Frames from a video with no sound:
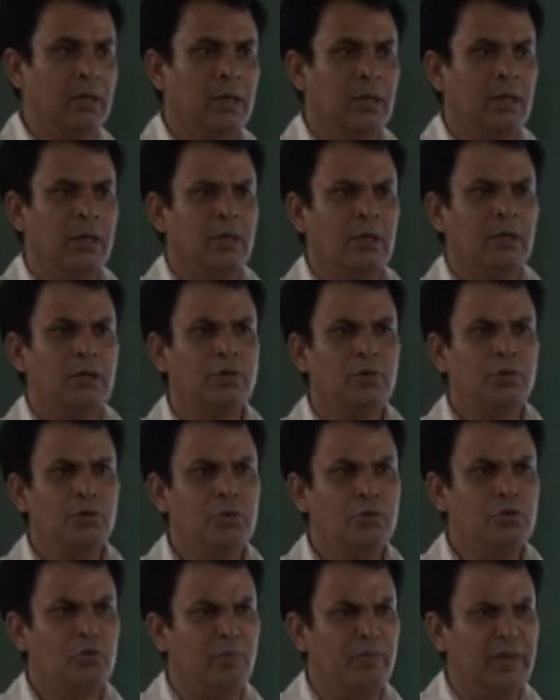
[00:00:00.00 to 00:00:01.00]
used to
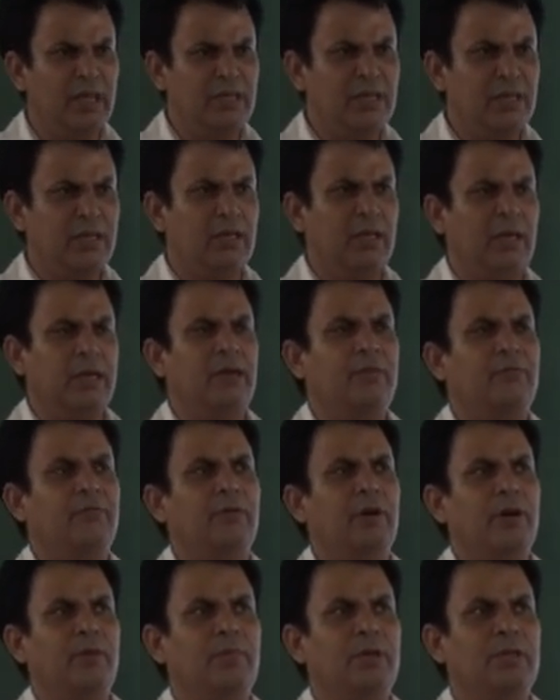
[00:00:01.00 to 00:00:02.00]
measure the
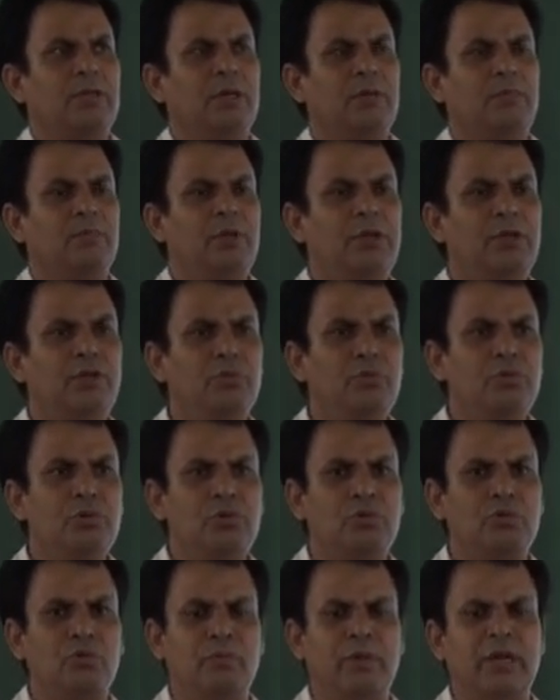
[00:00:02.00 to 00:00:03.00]
information, we used to
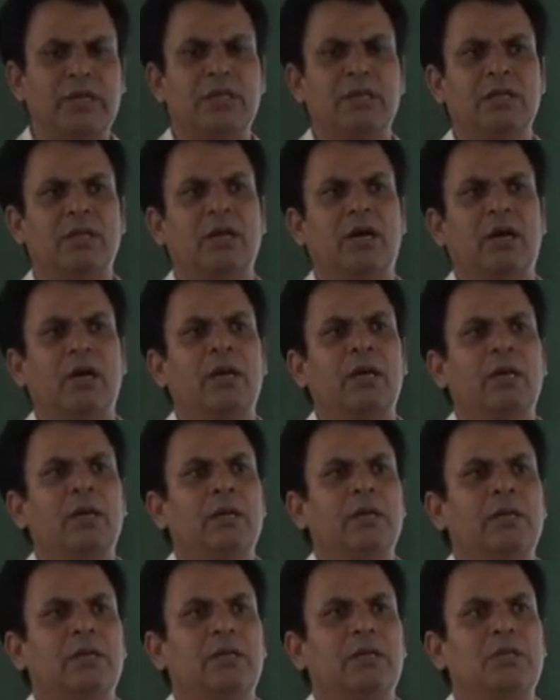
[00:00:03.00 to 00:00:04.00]
measure the
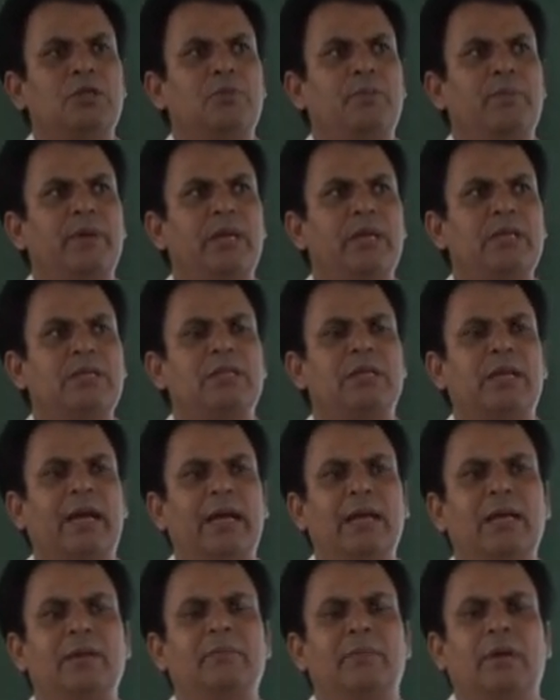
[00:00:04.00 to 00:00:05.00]
space, time
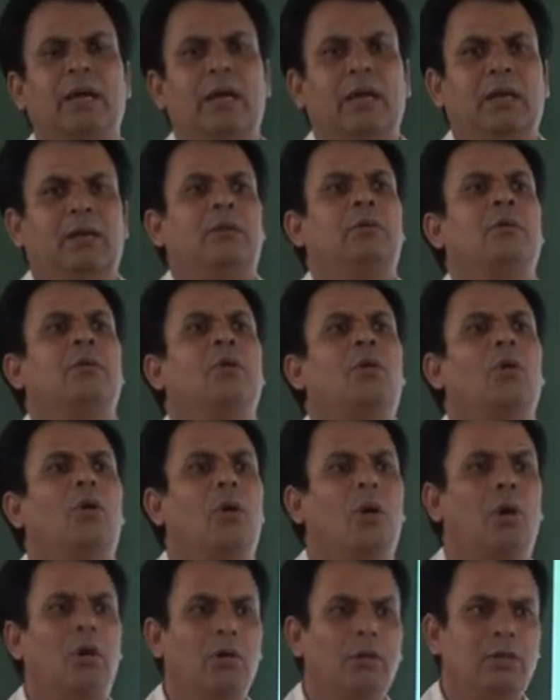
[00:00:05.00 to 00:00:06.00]
and
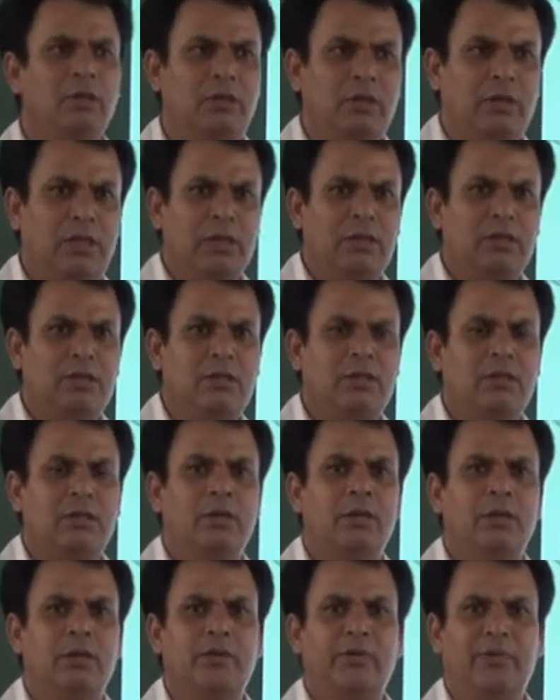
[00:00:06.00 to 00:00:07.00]
all things
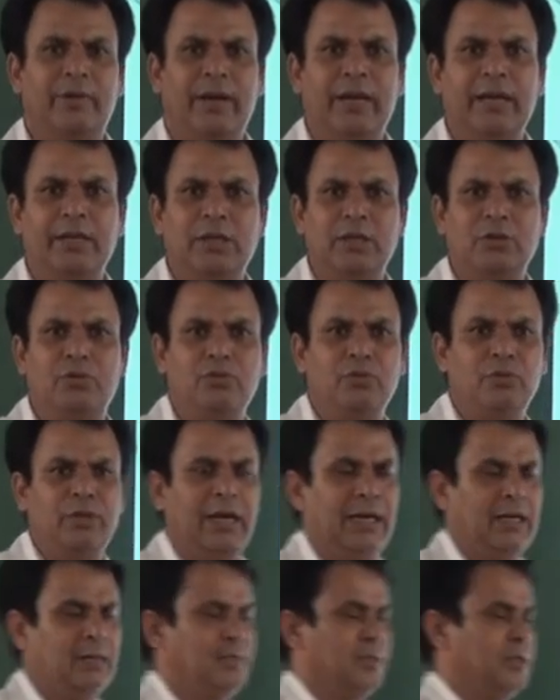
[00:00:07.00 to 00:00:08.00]
related to that
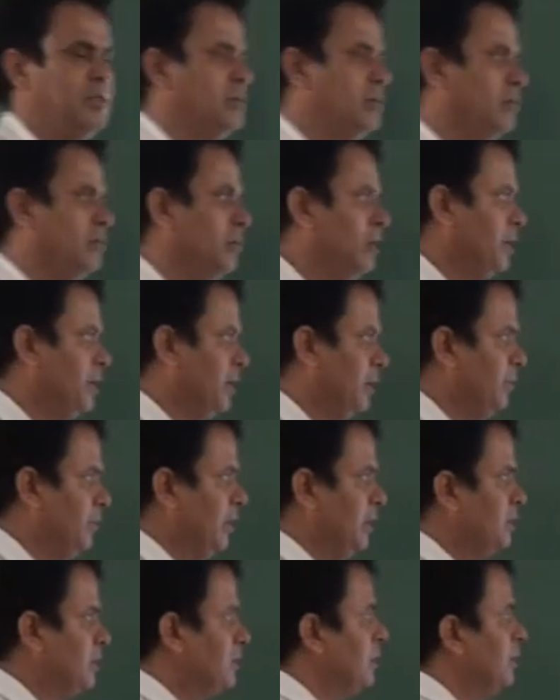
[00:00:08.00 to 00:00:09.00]
particular event.
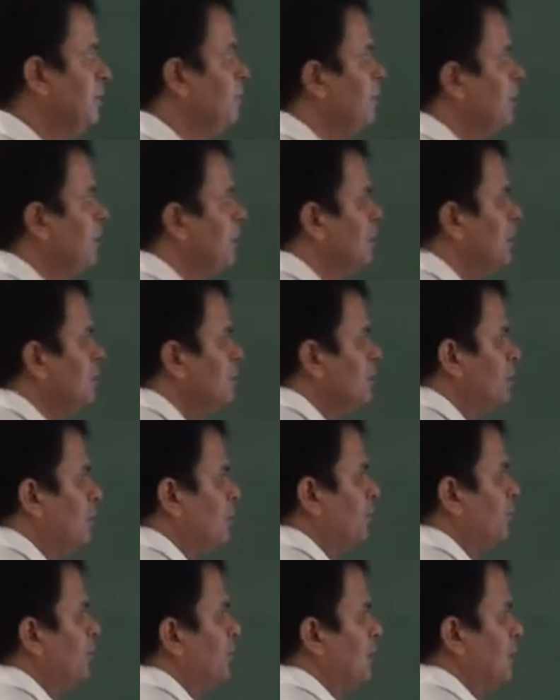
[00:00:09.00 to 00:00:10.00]
So for
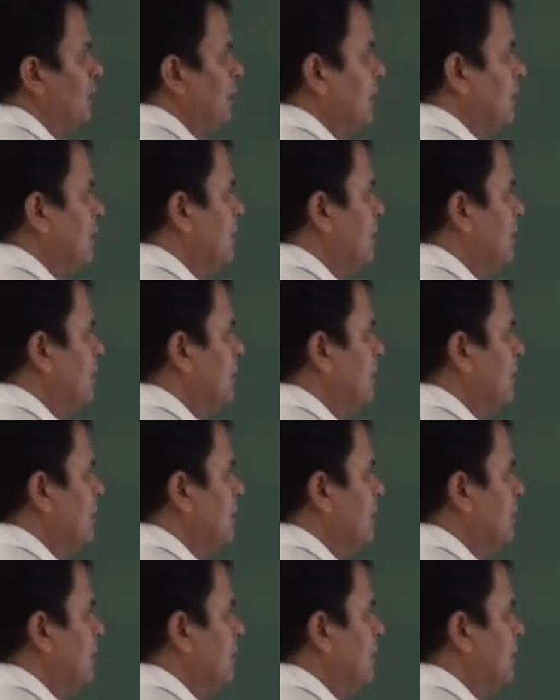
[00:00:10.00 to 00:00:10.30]
that,